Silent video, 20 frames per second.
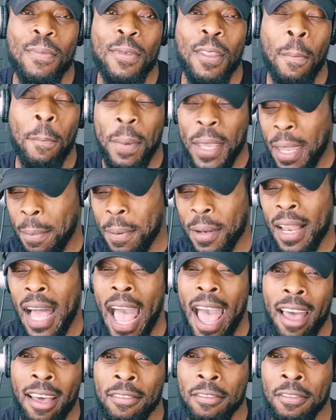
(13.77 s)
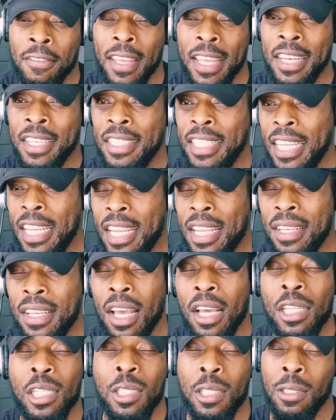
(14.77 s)
the people have indeed
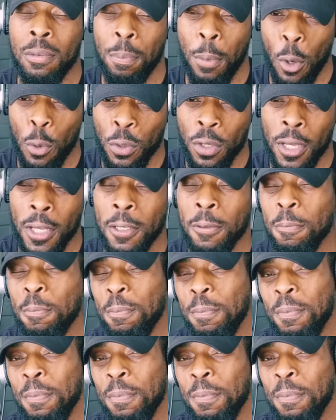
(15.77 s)
spoken.